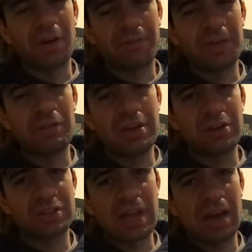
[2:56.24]
a few
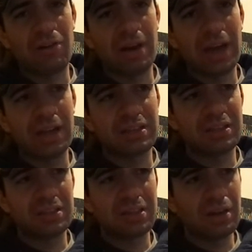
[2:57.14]
years now, and it's
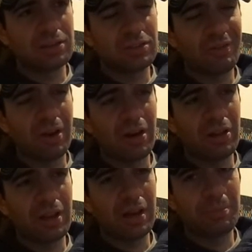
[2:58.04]
still too
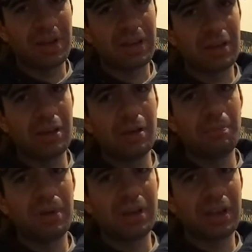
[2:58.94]
early on
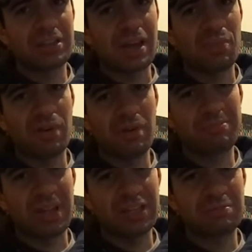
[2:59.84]
picking a temporary
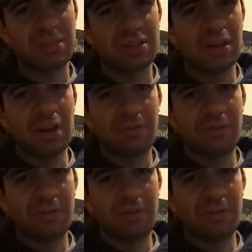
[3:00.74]
replacement